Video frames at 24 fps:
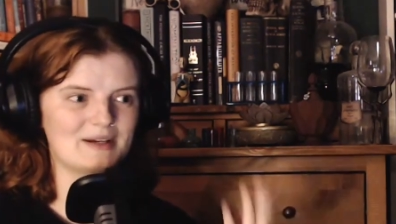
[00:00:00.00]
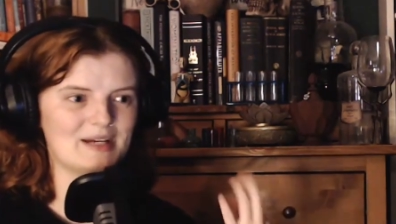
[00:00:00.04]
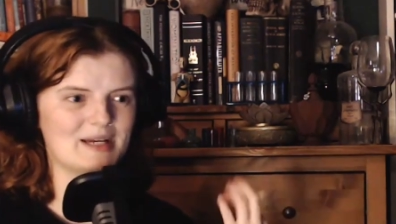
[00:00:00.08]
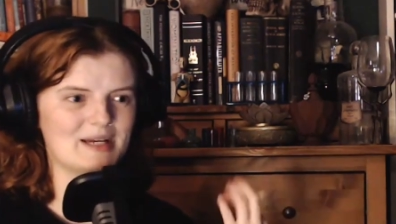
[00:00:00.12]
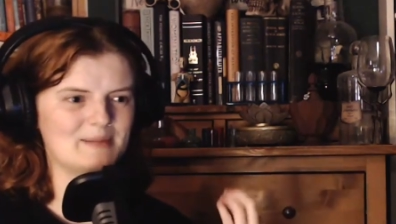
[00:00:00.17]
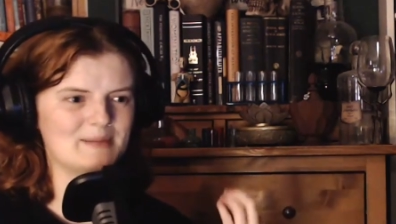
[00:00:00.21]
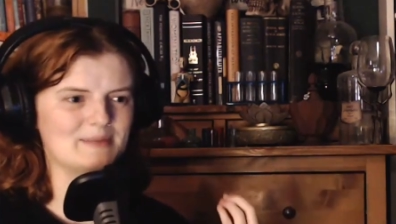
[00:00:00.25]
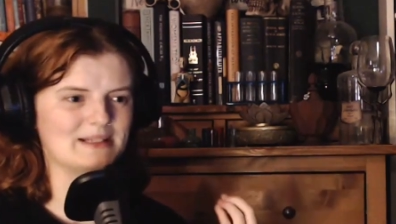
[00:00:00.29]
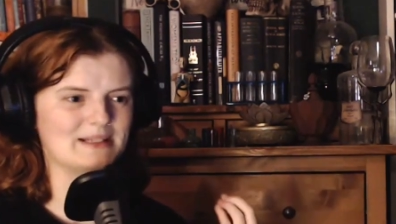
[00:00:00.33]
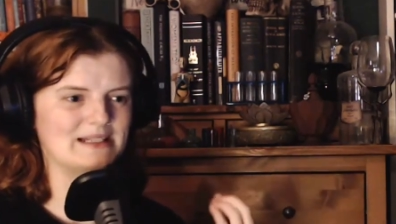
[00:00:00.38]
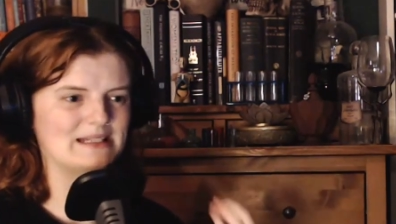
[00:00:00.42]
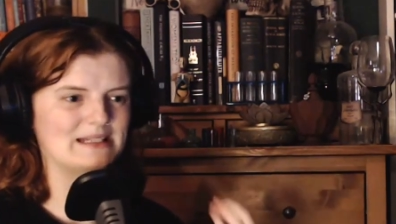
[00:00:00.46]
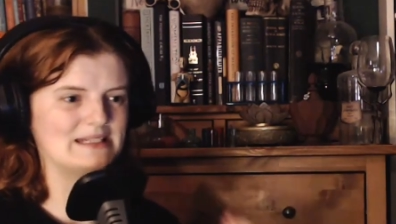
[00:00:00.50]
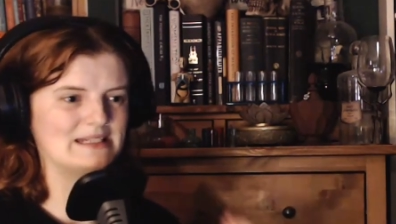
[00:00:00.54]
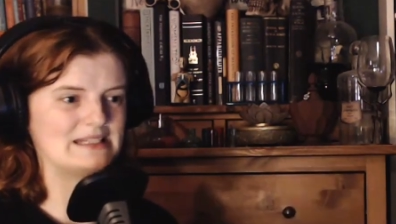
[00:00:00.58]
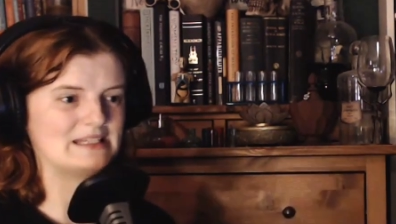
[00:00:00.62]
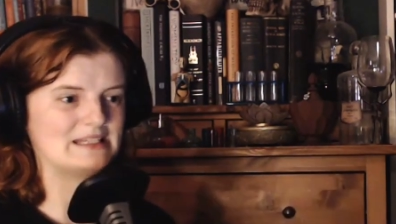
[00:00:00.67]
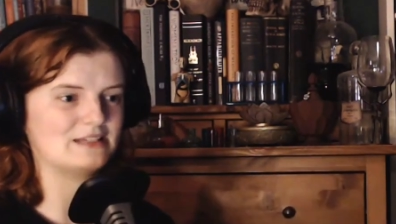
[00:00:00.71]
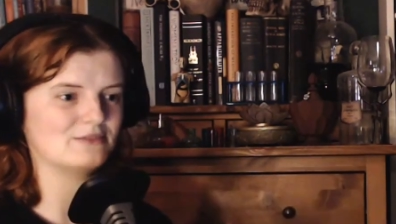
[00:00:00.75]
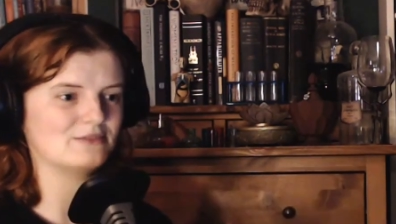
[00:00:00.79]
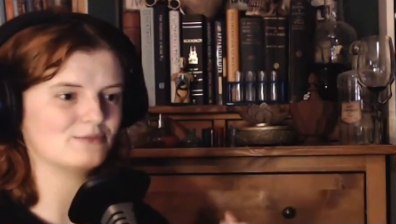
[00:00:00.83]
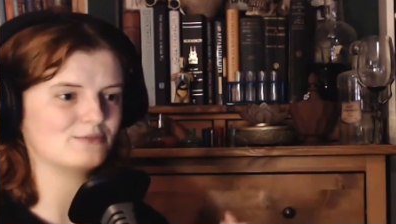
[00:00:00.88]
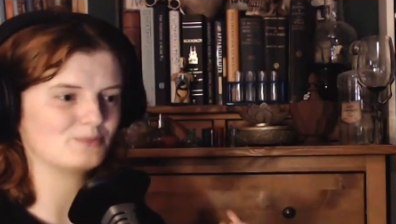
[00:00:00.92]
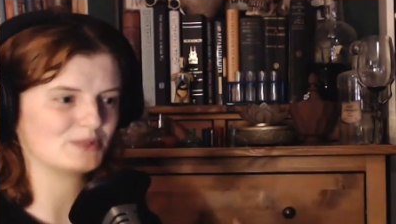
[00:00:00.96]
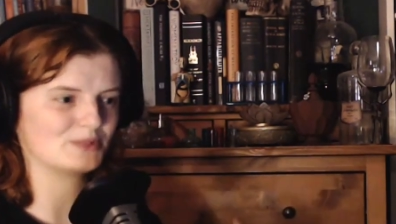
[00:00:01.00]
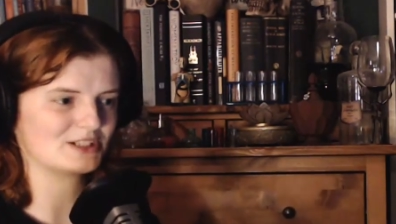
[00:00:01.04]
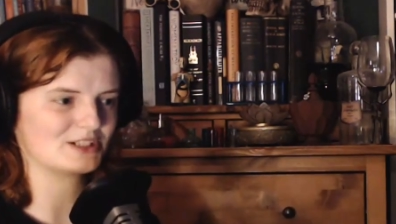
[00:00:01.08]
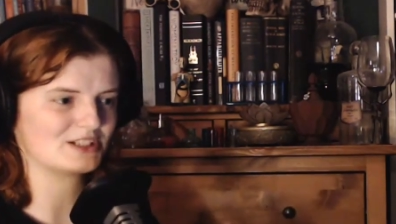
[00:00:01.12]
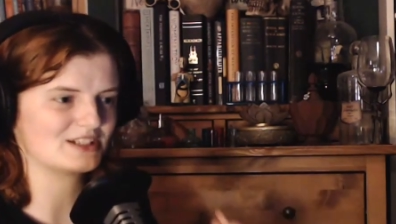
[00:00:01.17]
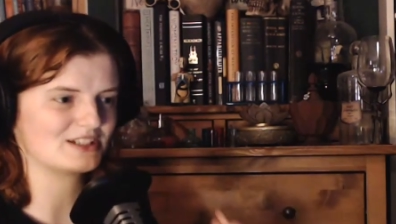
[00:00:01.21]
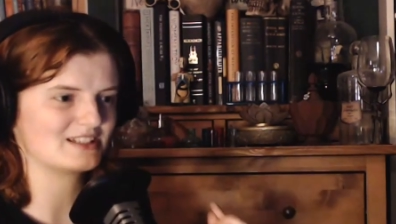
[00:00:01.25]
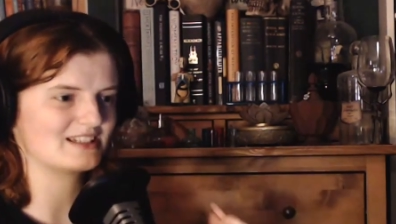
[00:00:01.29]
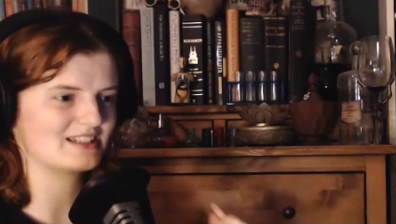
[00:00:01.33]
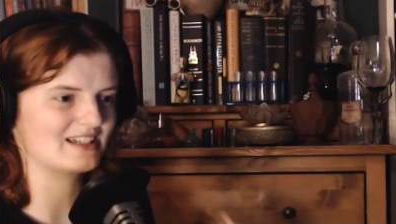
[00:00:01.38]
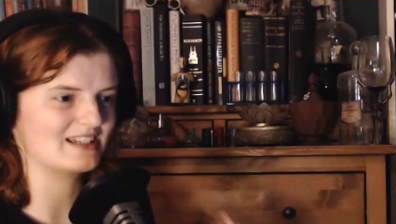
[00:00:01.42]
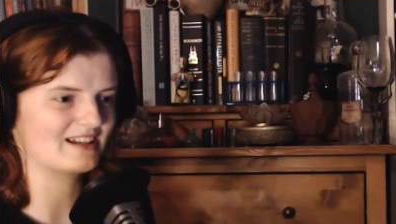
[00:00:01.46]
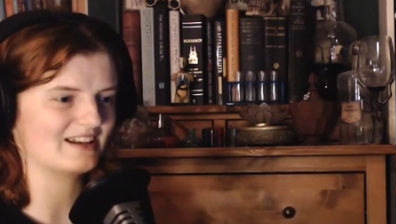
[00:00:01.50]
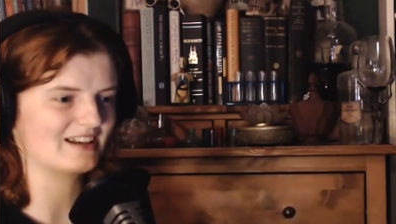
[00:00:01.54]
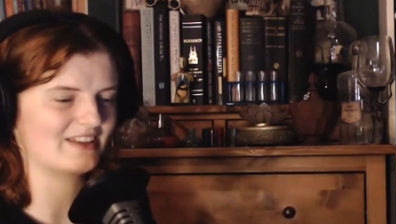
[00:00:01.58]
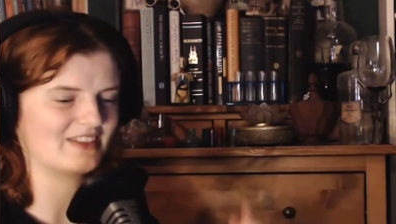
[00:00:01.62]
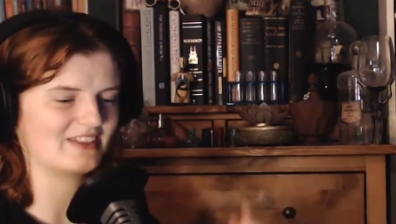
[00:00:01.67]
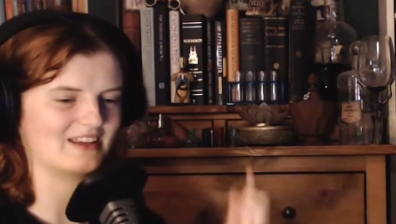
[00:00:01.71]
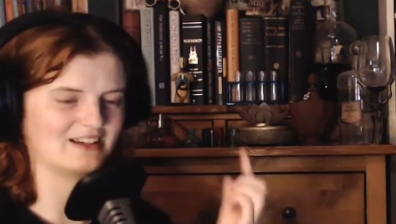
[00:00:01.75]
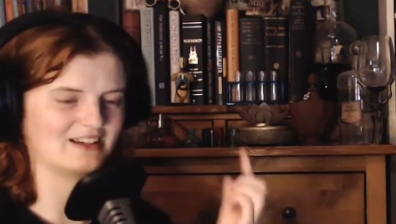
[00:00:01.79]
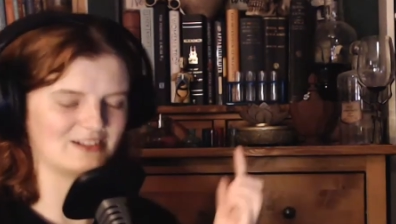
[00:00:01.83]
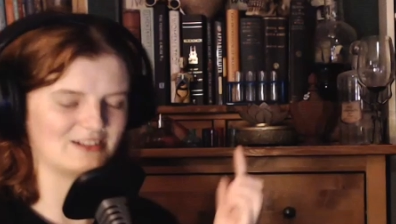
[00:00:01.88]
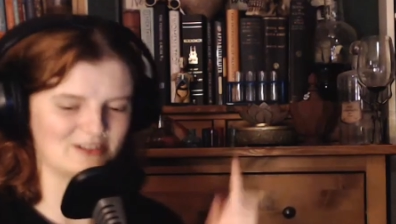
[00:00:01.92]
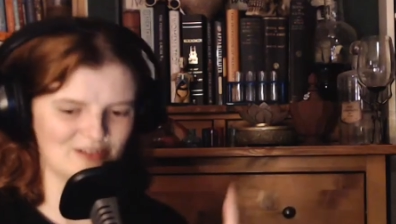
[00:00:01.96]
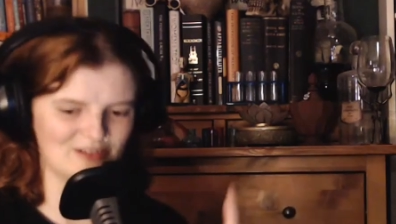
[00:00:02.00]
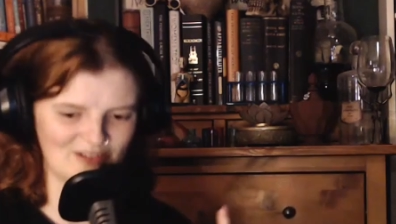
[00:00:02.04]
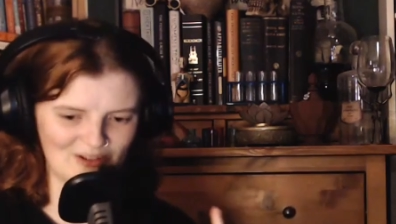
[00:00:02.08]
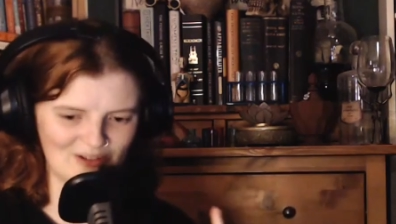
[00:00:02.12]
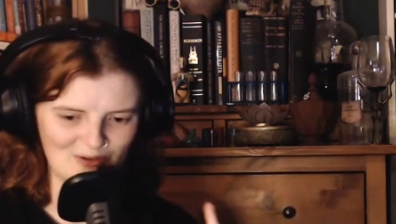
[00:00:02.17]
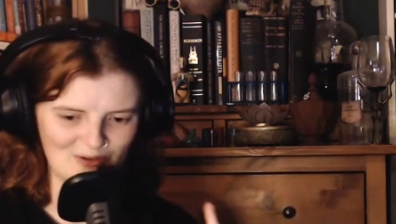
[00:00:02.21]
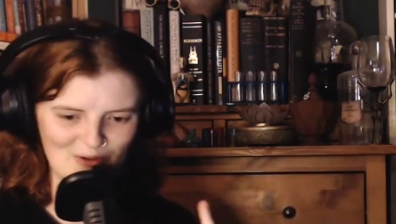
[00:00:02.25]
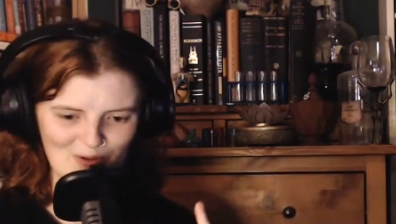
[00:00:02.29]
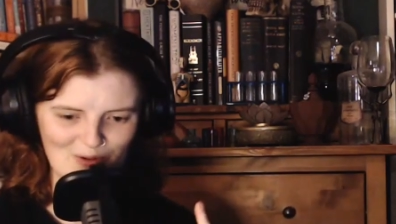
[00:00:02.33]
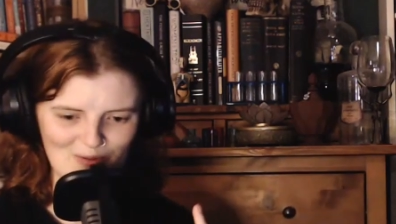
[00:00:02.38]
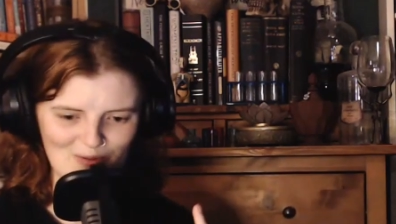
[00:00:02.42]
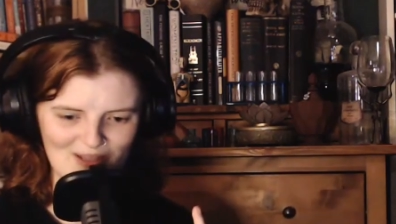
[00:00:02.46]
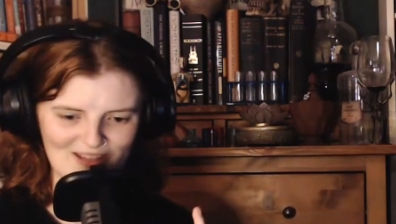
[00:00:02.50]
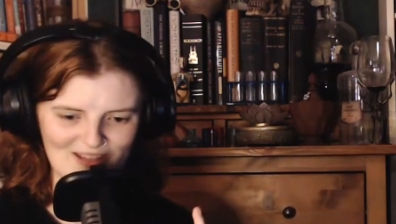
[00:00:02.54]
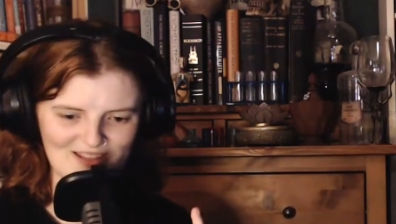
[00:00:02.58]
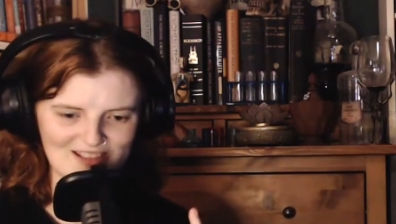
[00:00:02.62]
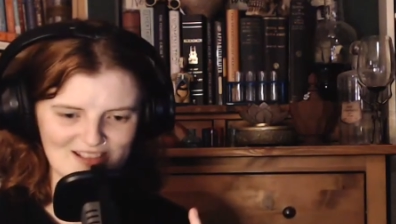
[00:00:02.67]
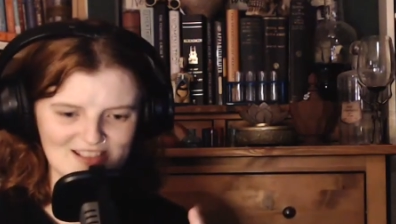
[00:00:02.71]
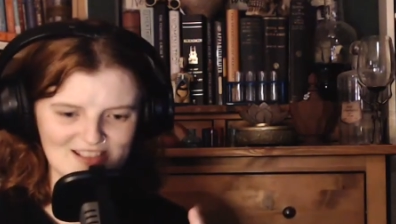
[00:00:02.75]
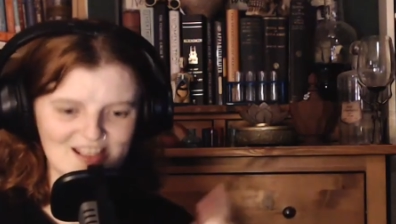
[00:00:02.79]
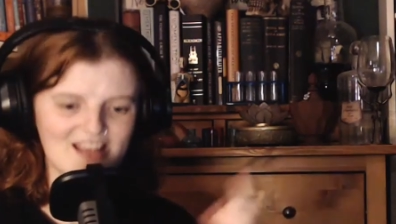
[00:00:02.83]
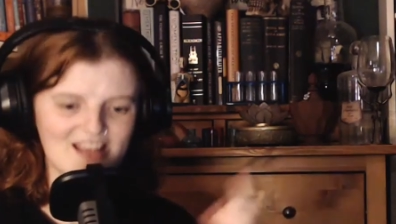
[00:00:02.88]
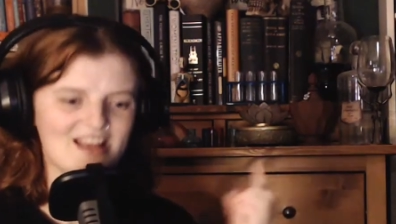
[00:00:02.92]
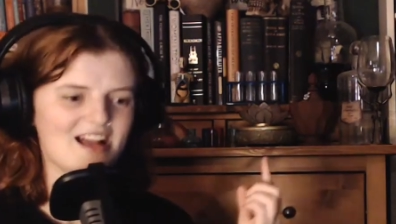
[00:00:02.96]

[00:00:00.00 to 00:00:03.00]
I believe British Neolithic, do not quote me on this,